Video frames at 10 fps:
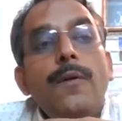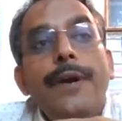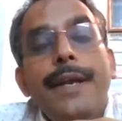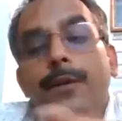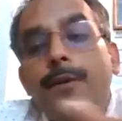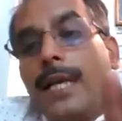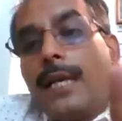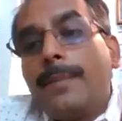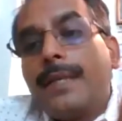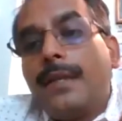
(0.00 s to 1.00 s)
when you
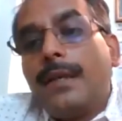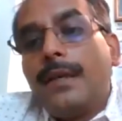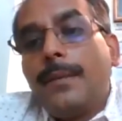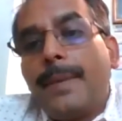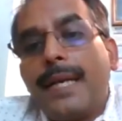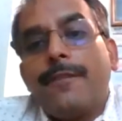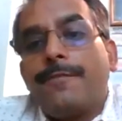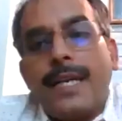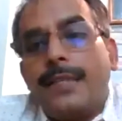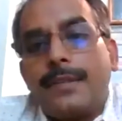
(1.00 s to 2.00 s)
deal with PDF
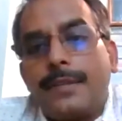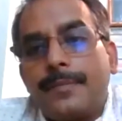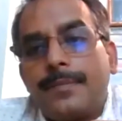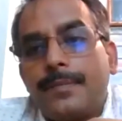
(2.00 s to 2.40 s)
files.